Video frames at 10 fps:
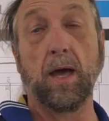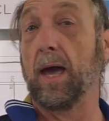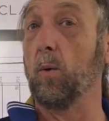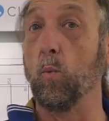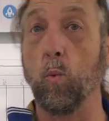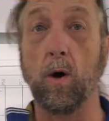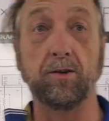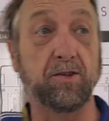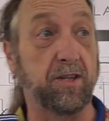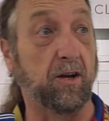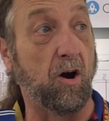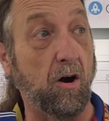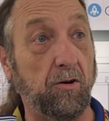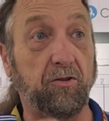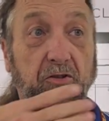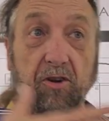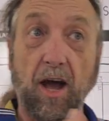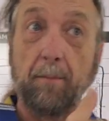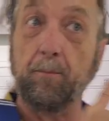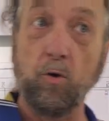And once the cars
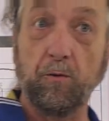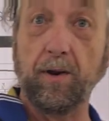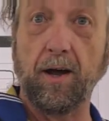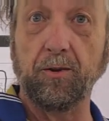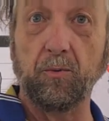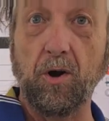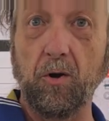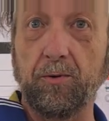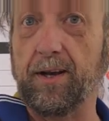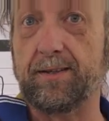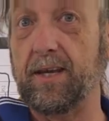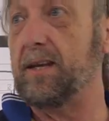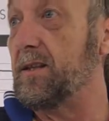stop moving on the road, that's it.